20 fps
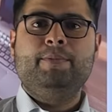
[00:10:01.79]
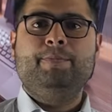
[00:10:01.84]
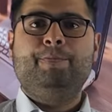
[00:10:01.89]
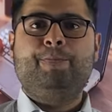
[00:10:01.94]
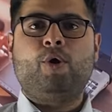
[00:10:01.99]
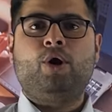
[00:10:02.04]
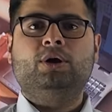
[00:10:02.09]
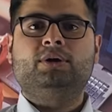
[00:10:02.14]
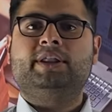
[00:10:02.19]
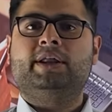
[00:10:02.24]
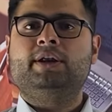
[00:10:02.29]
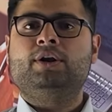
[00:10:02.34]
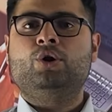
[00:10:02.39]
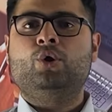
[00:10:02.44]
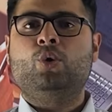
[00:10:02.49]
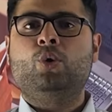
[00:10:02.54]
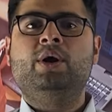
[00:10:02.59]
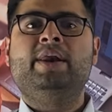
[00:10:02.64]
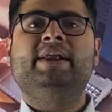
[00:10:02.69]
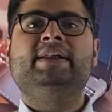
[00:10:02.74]
important
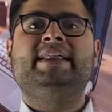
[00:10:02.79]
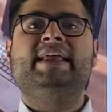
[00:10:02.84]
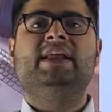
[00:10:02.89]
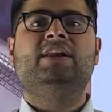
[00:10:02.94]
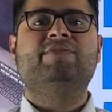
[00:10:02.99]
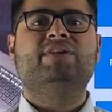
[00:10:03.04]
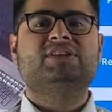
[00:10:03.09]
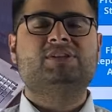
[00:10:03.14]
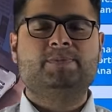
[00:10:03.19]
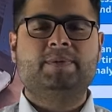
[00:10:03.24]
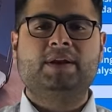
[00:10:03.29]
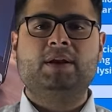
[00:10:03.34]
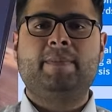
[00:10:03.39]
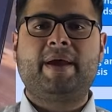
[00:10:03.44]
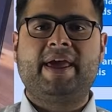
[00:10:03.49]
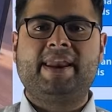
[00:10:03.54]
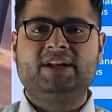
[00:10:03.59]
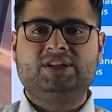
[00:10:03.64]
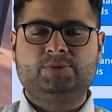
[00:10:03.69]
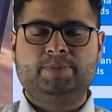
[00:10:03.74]
role in the investment
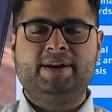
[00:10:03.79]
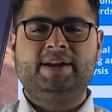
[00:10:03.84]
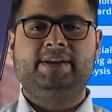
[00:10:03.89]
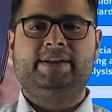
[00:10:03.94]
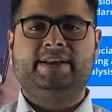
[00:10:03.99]
management